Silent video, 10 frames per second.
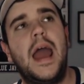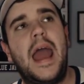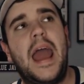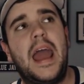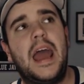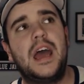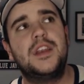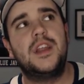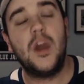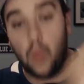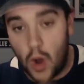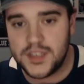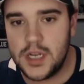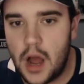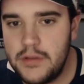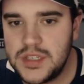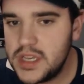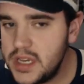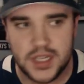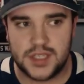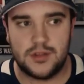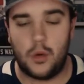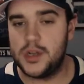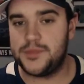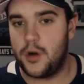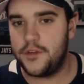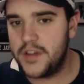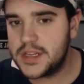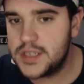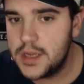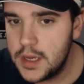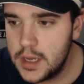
and it wasn't, obviously, because no one's perfect.